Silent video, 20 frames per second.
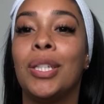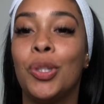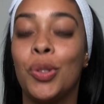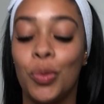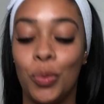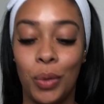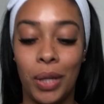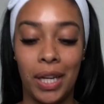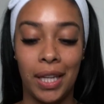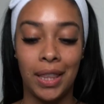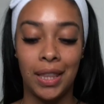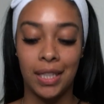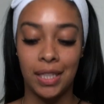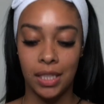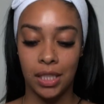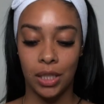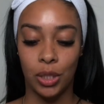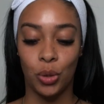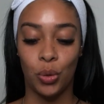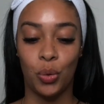to get this
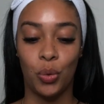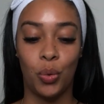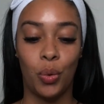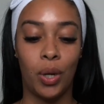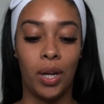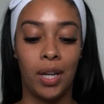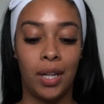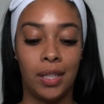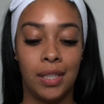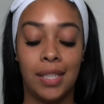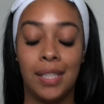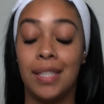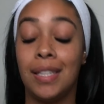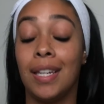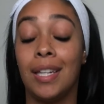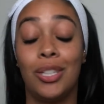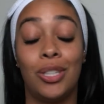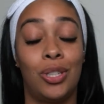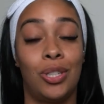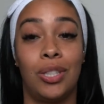little
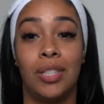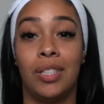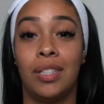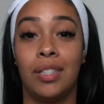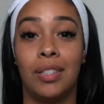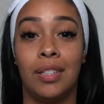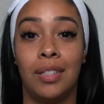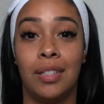station